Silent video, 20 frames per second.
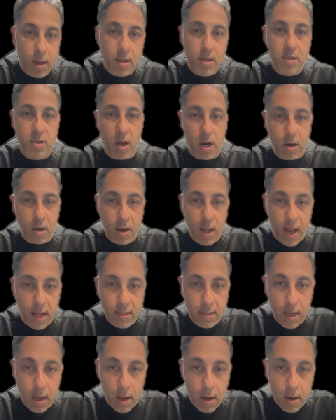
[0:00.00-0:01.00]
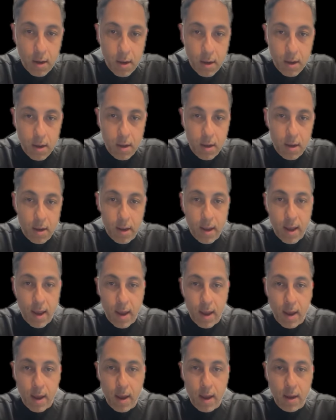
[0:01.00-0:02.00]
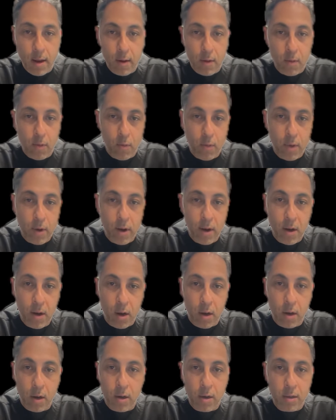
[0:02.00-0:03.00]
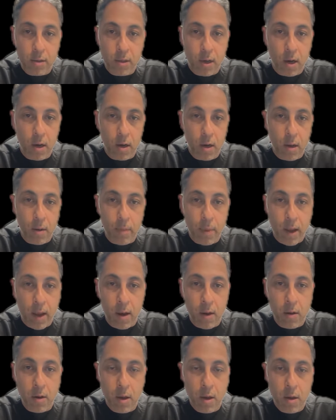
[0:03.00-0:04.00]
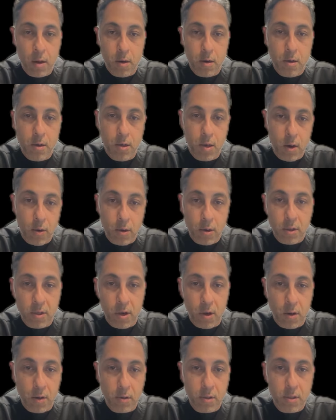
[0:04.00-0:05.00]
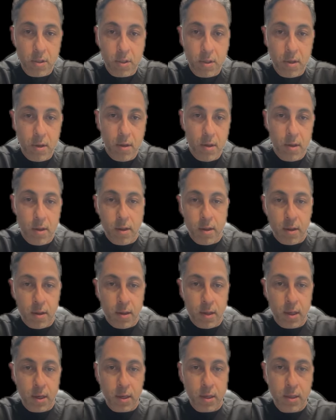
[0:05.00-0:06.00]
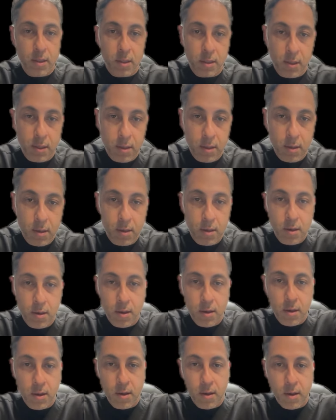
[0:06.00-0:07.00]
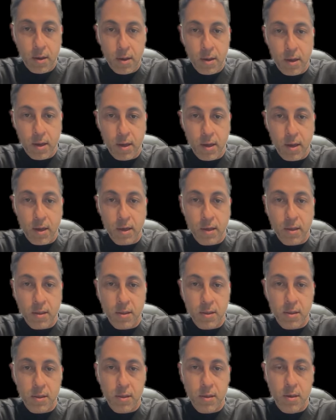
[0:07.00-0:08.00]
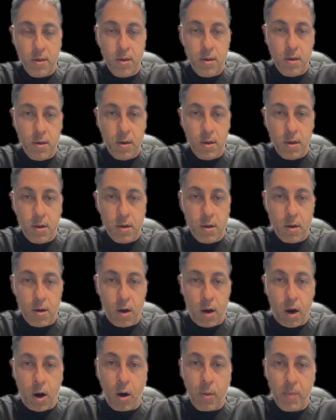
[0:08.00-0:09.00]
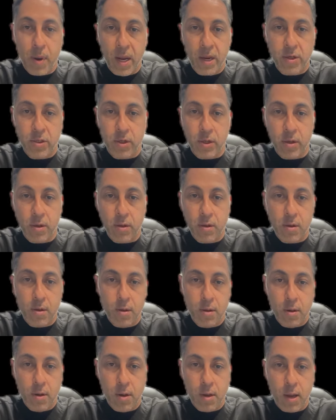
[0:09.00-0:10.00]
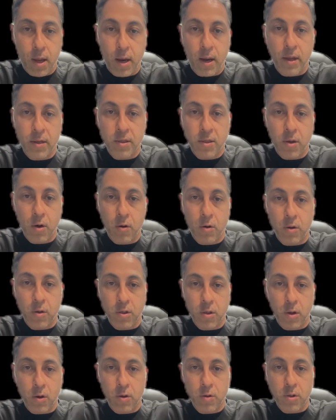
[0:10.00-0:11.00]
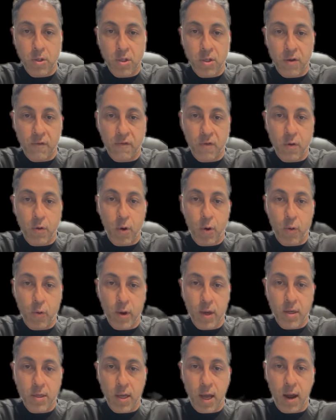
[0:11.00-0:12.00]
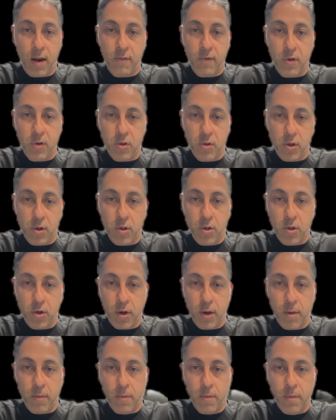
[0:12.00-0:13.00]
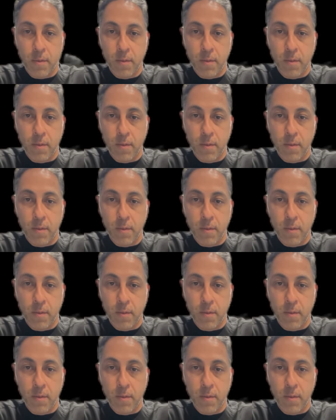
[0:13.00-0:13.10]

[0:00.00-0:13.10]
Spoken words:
It's Dr. Yazdan, and we are going to talk about donor zones. This is our patient and his donor zone just a few weeks after surgery.